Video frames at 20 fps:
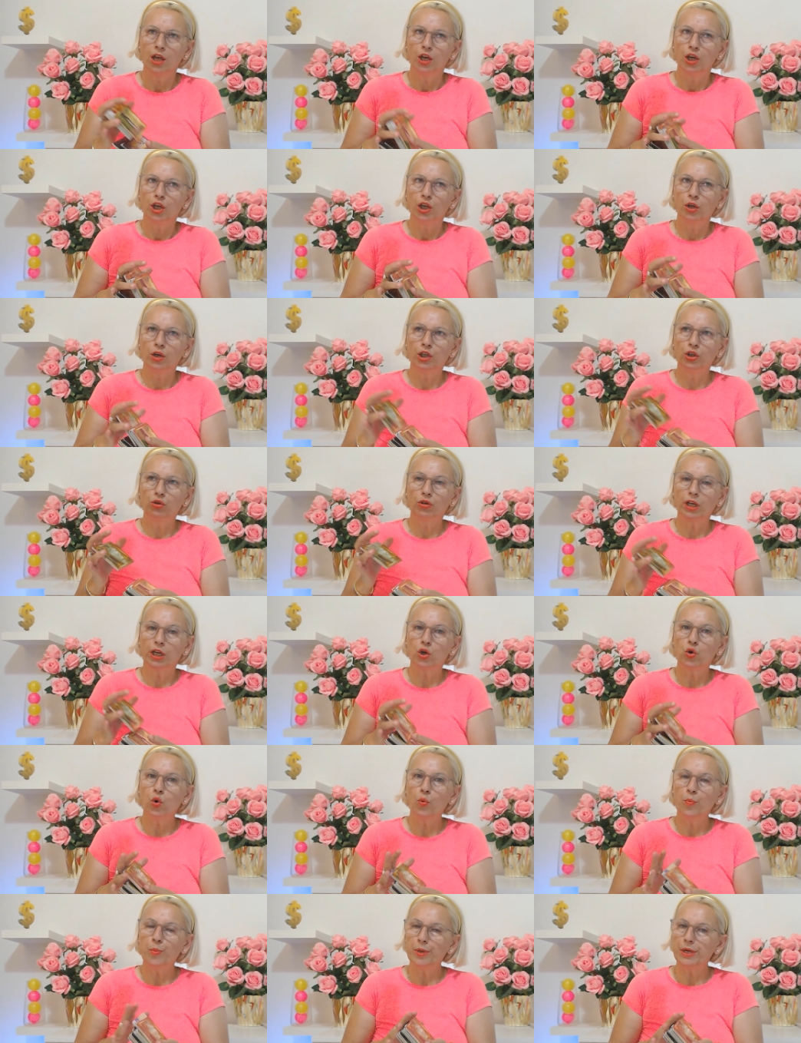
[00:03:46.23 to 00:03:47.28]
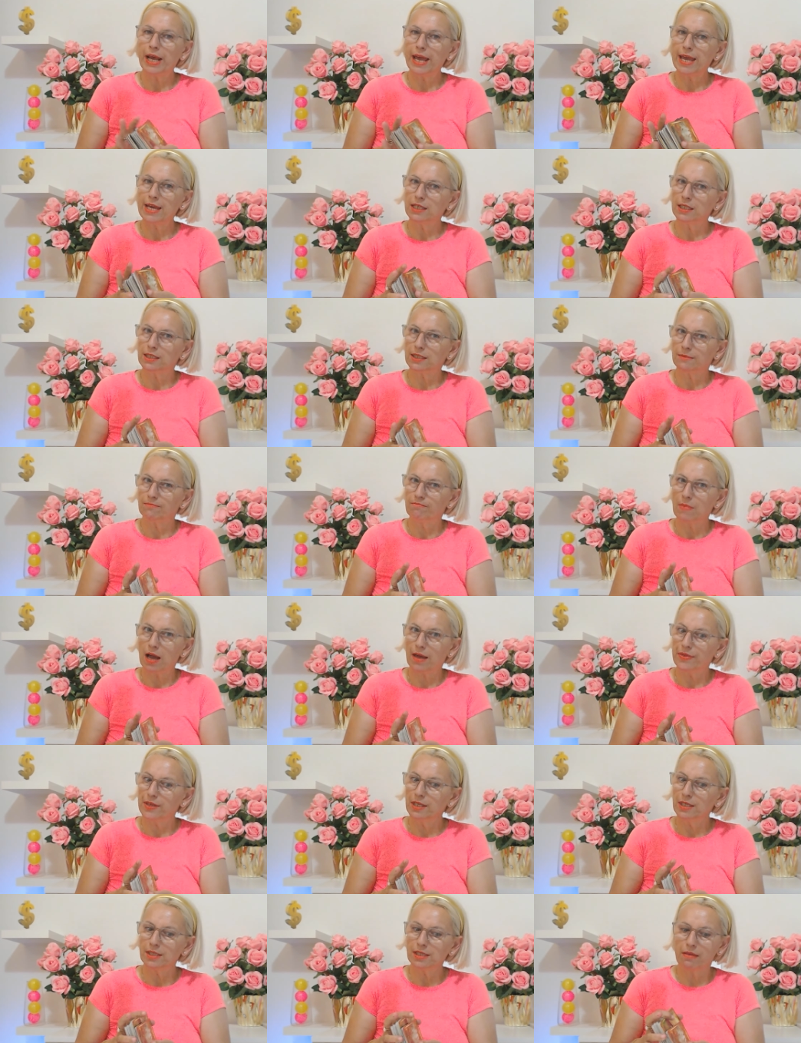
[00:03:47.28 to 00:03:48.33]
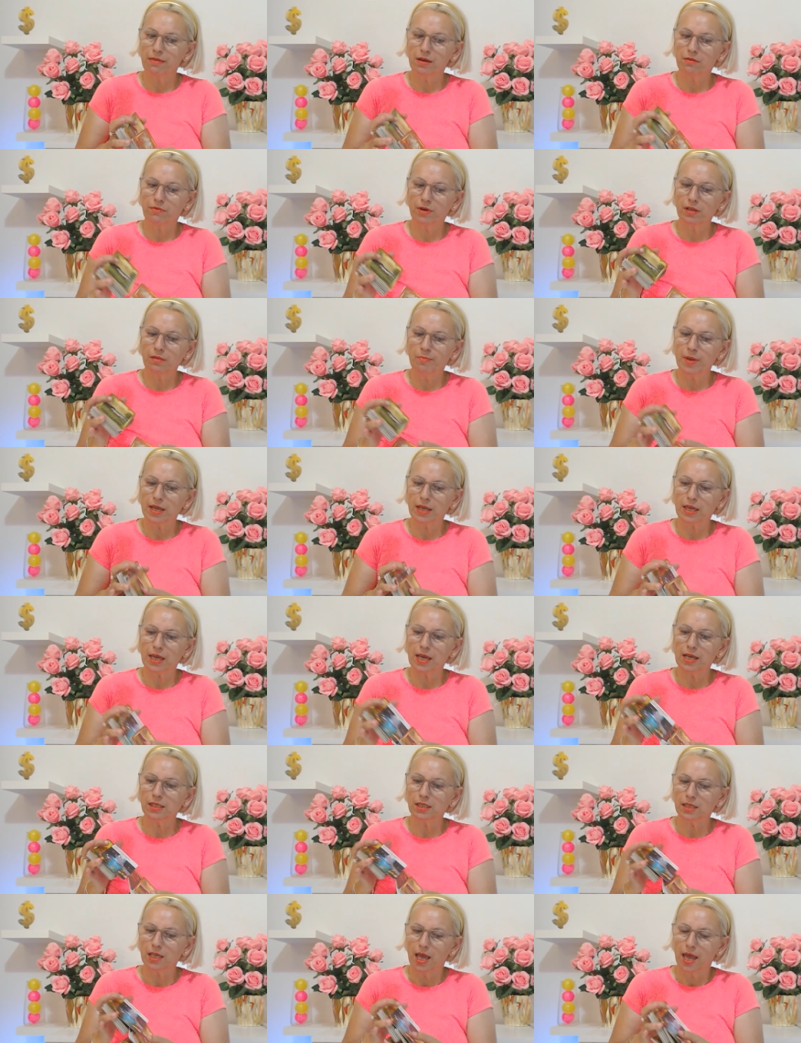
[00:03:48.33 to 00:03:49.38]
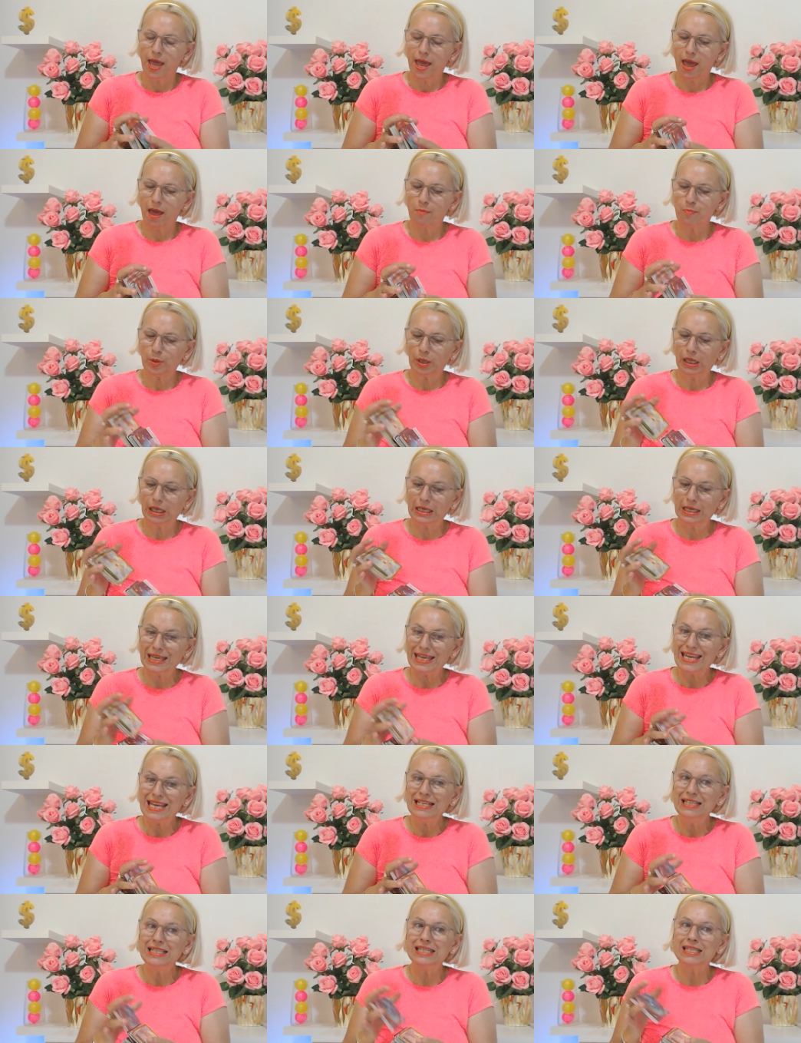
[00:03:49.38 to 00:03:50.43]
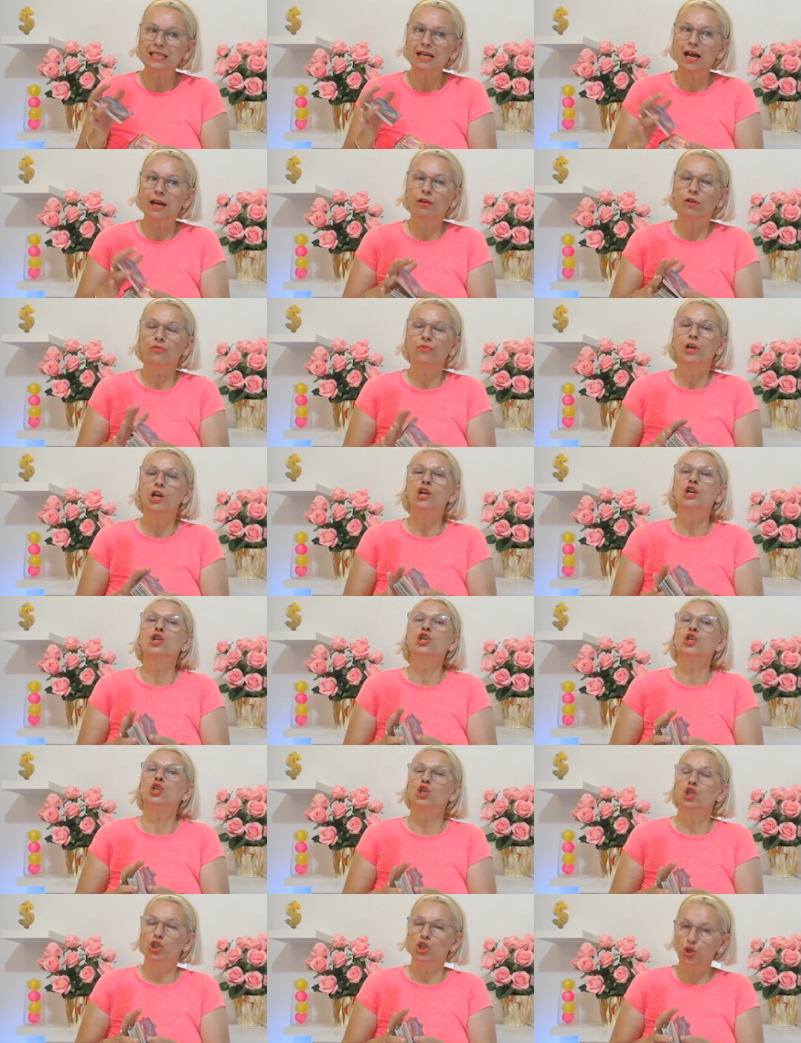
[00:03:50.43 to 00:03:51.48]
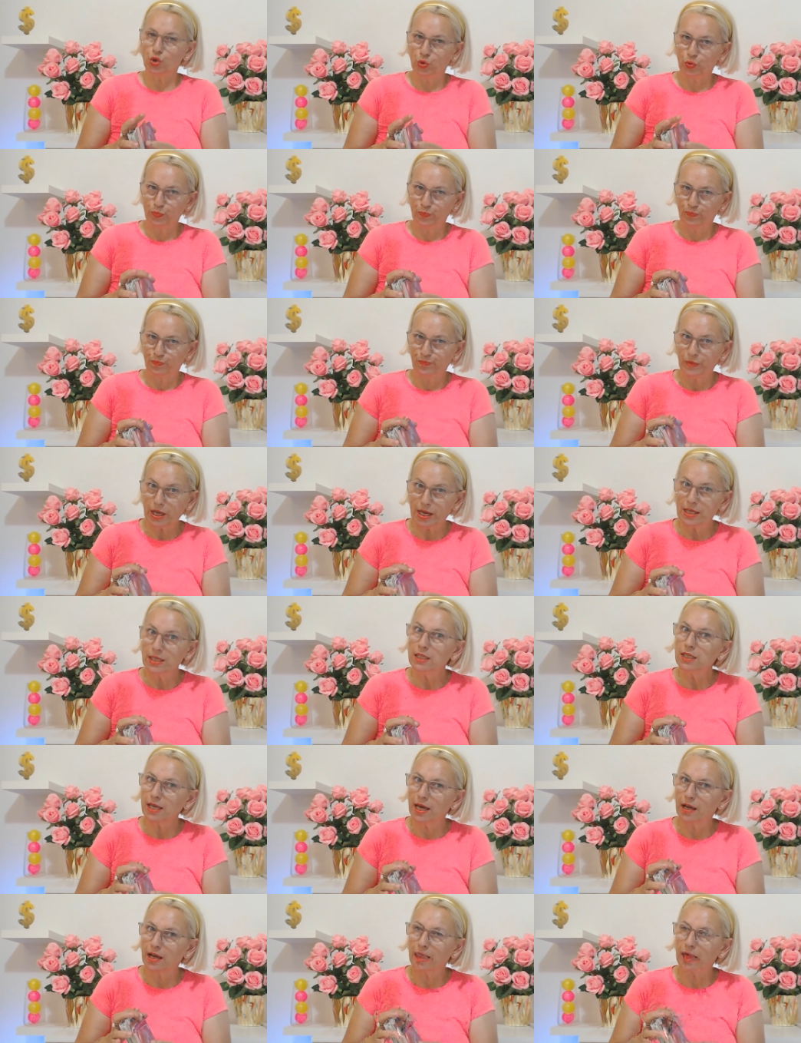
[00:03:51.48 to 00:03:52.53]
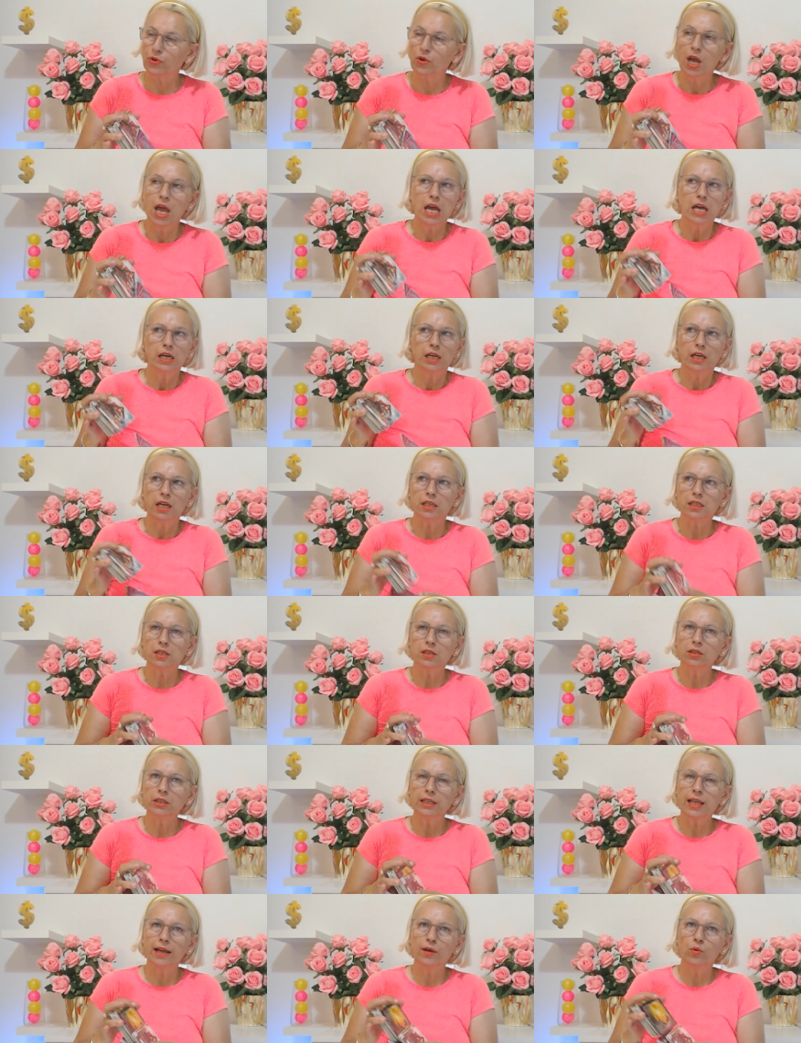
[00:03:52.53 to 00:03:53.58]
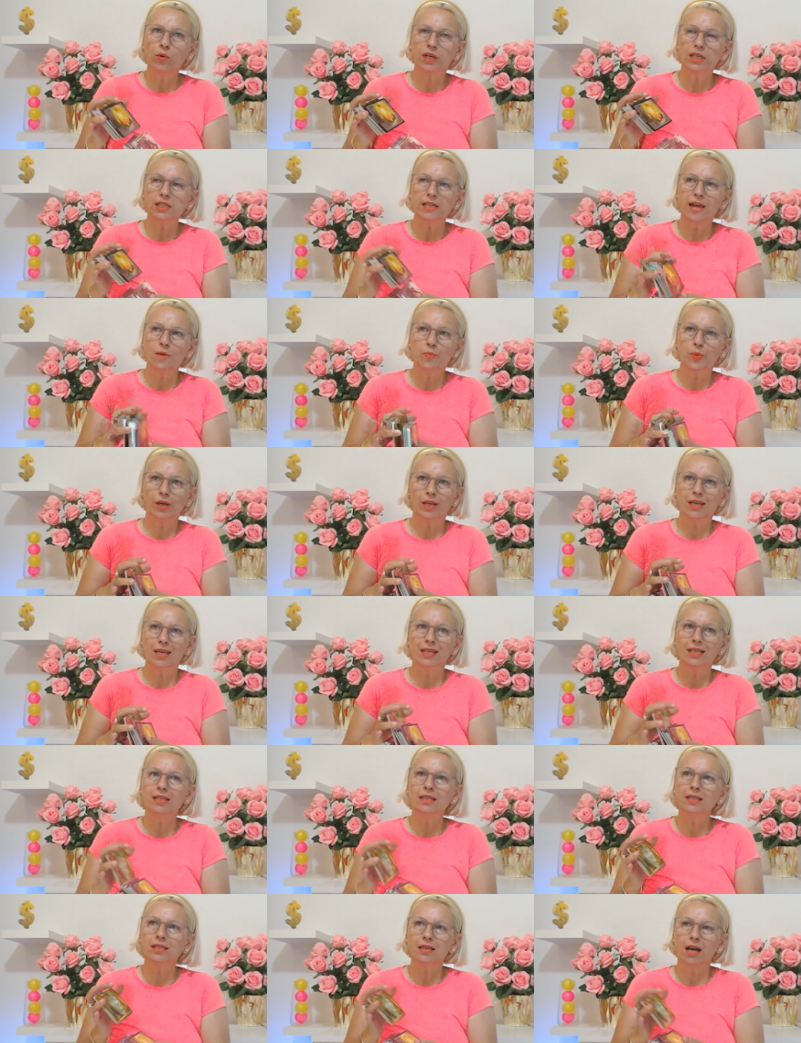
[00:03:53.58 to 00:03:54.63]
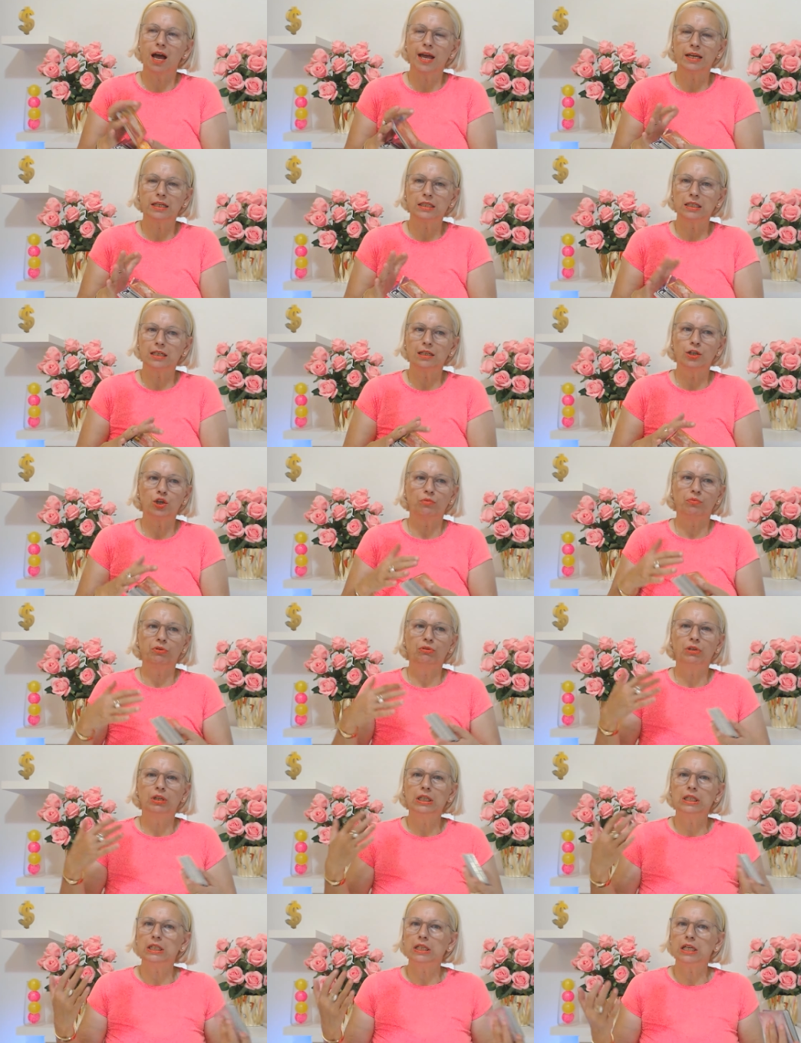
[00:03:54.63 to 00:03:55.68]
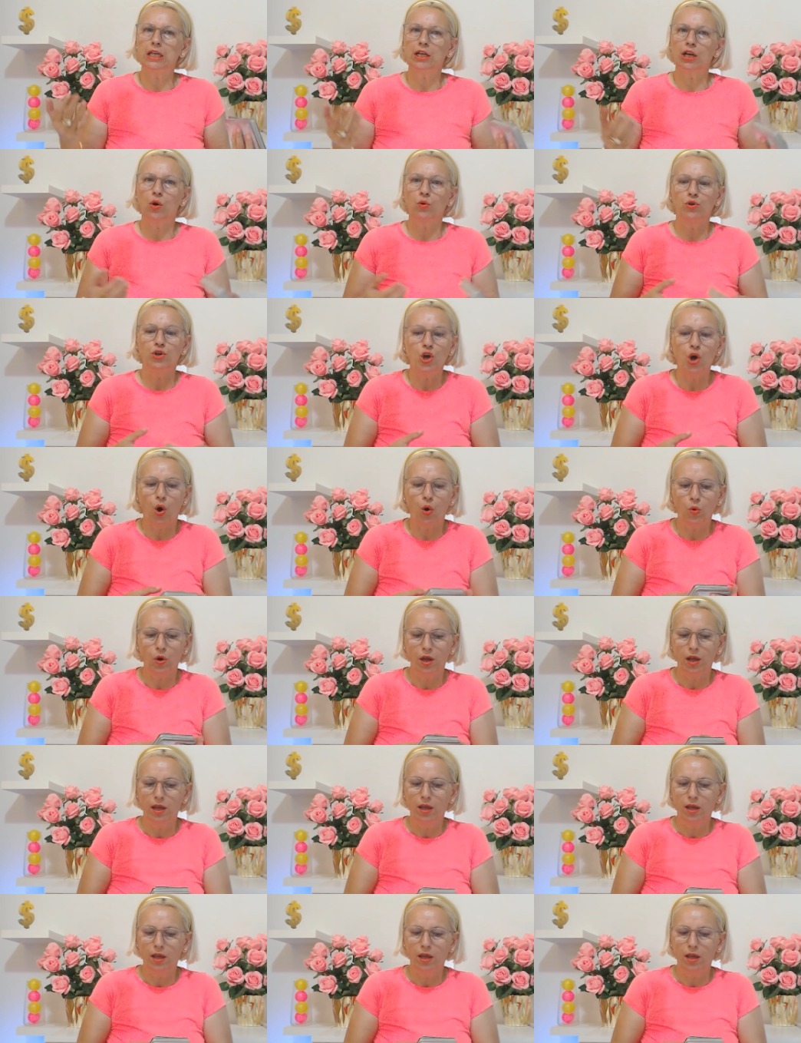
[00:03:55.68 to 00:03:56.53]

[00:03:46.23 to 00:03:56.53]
you need to recuperate. I think something real big is happening inside of you, inside of you. It's not like what is happening in society and community, you know, no.